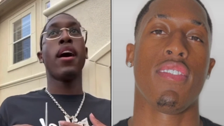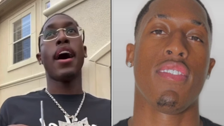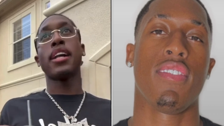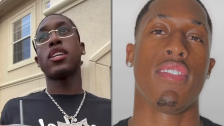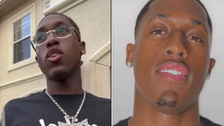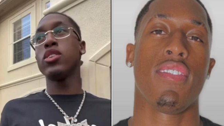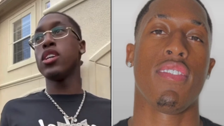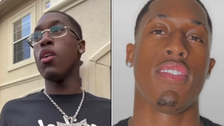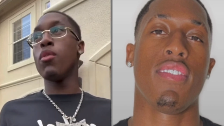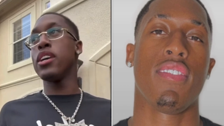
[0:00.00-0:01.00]
Speaker 1: I told
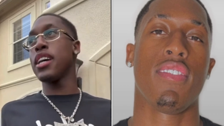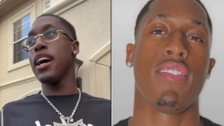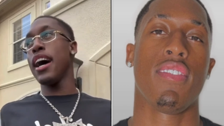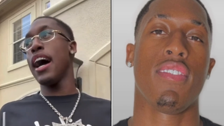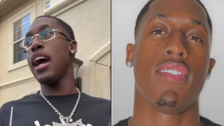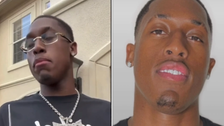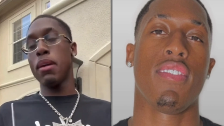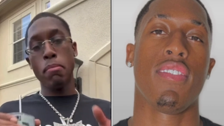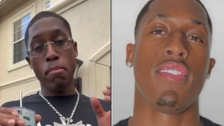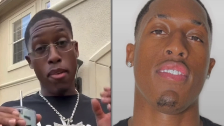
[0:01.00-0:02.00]
y'all one time I am
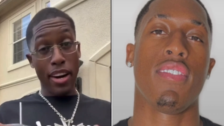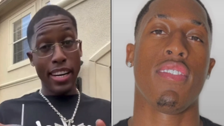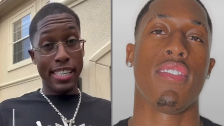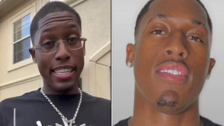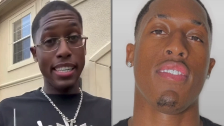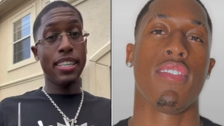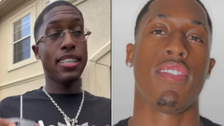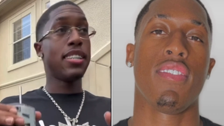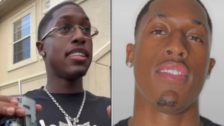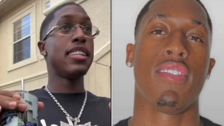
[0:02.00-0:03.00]
a marketing
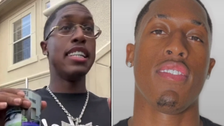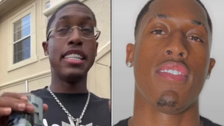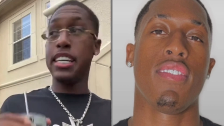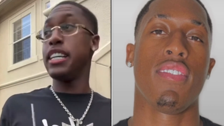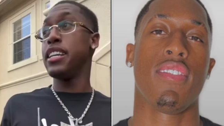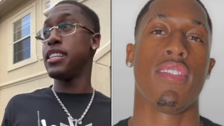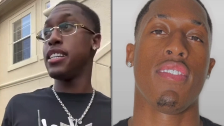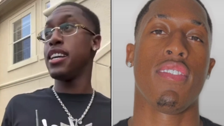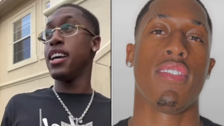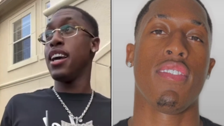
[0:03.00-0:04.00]
genius.
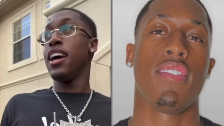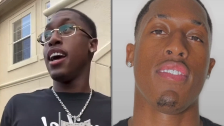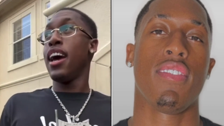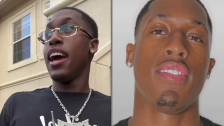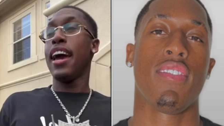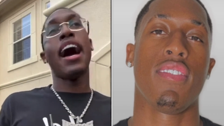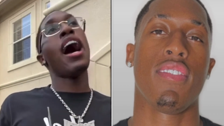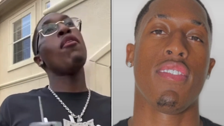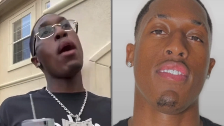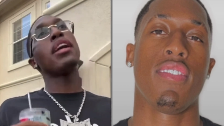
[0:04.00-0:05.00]
And
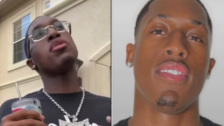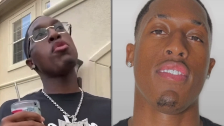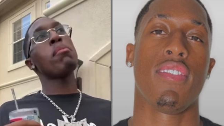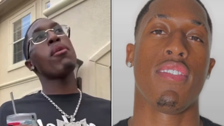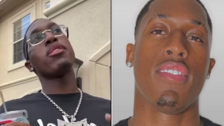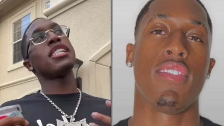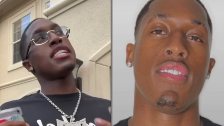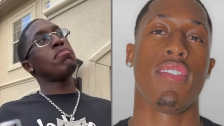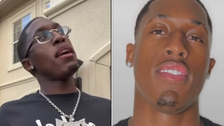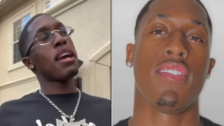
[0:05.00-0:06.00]
I, I just want my
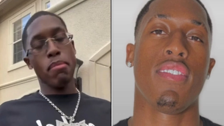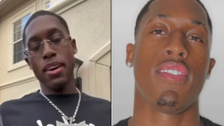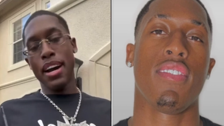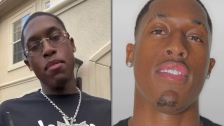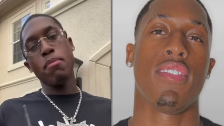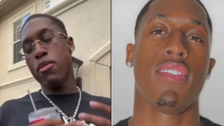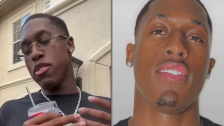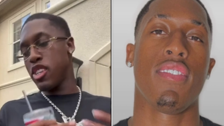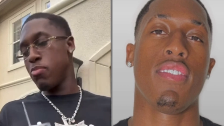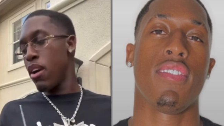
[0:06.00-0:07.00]
respect, bro. I want my
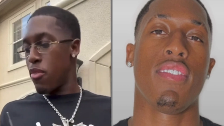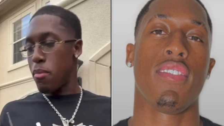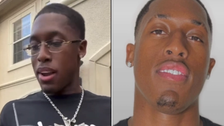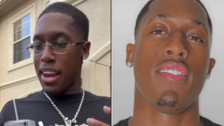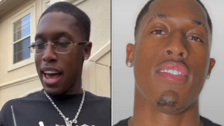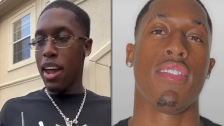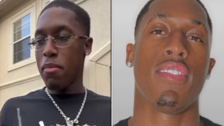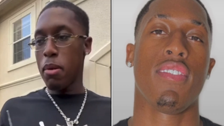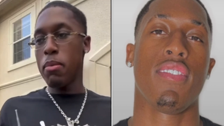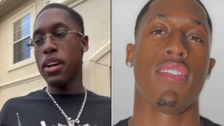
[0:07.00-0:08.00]
respect from a lot
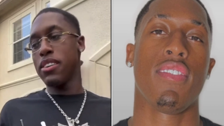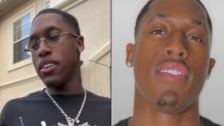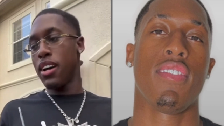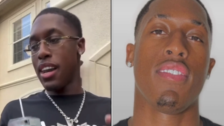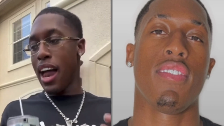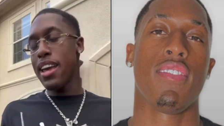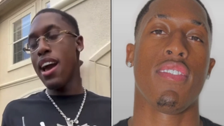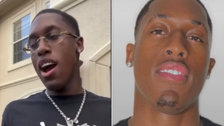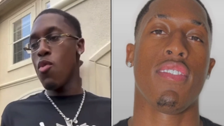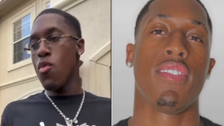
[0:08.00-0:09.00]
of people because a lot of
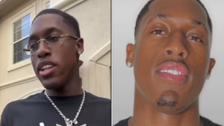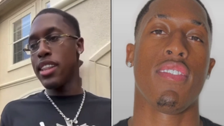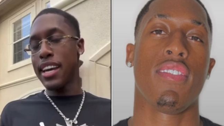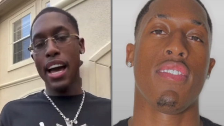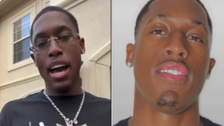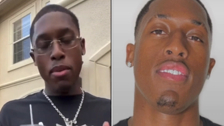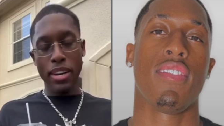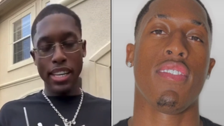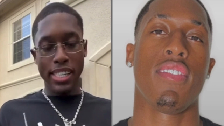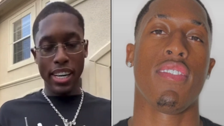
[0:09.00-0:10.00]
y'all really think I
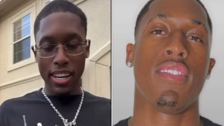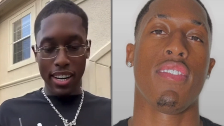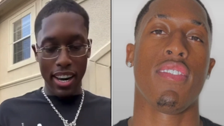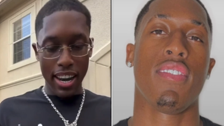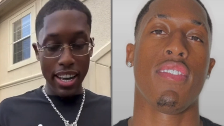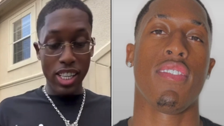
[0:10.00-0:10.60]
went to jail, and it's